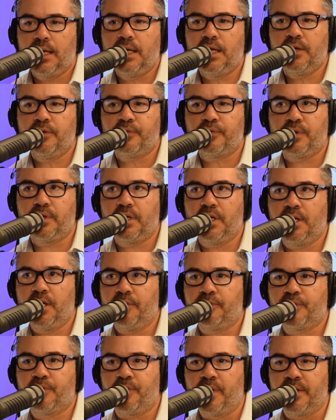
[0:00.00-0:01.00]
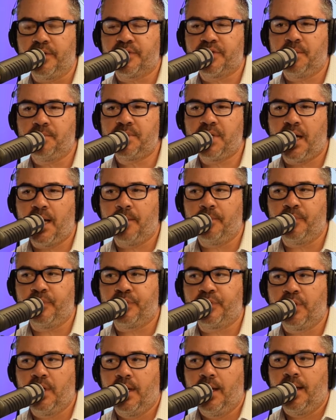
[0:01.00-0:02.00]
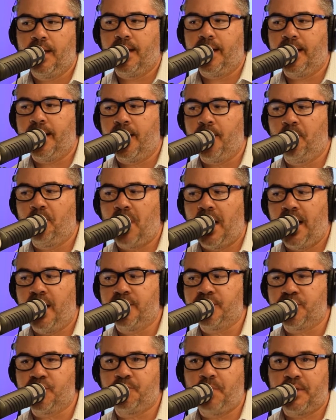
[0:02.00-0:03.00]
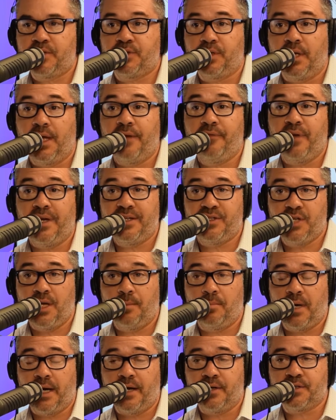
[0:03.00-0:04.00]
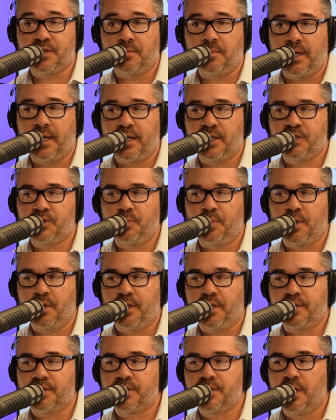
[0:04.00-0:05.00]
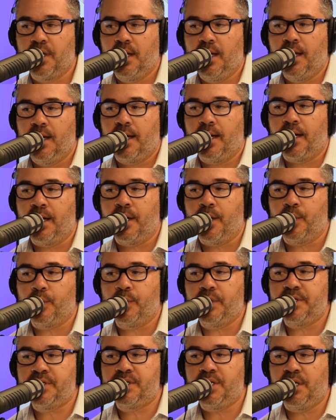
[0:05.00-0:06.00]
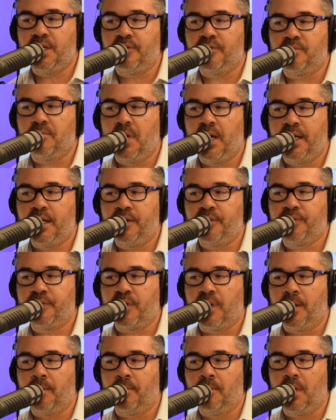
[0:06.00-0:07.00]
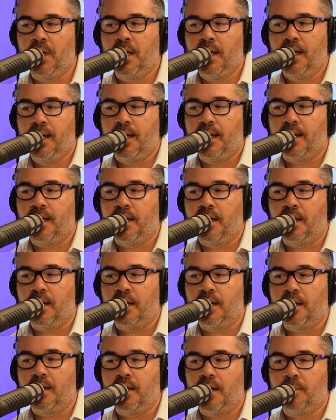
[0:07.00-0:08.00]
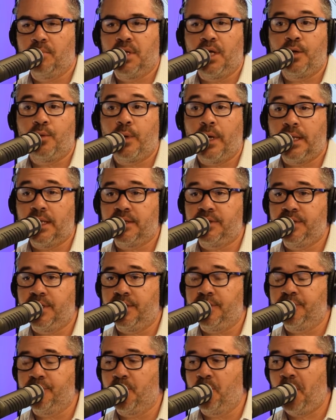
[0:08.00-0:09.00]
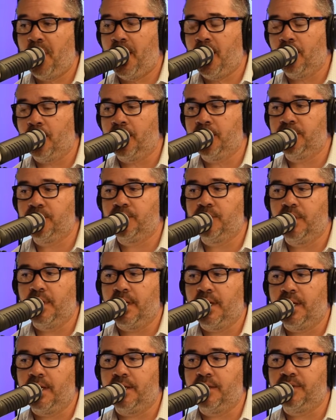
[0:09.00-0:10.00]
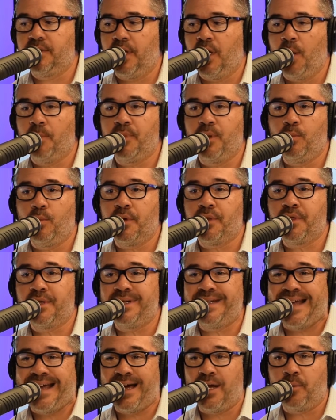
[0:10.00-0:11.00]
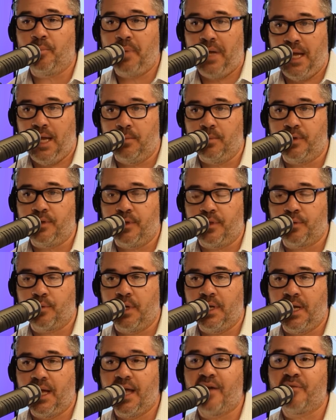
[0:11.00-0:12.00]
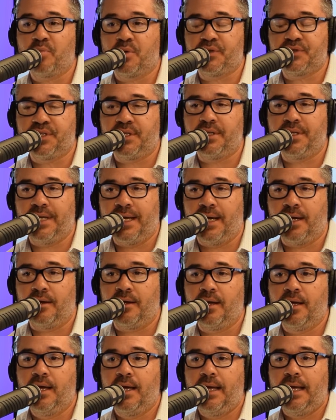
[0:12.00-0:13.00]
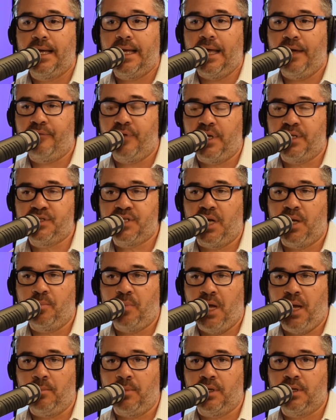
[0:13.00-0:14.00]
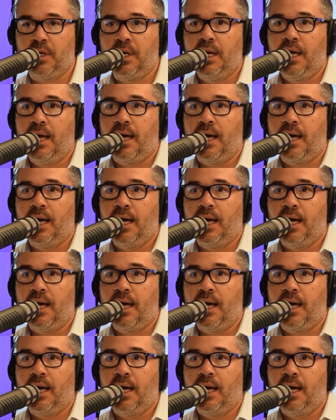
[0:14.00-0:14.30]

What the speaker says: Gift funds. Sometimes buyers, especially FHA buyers, in my experience, receive money from a blood relative, a parent, to help them with the down payment, the 3.5% down FHA payment.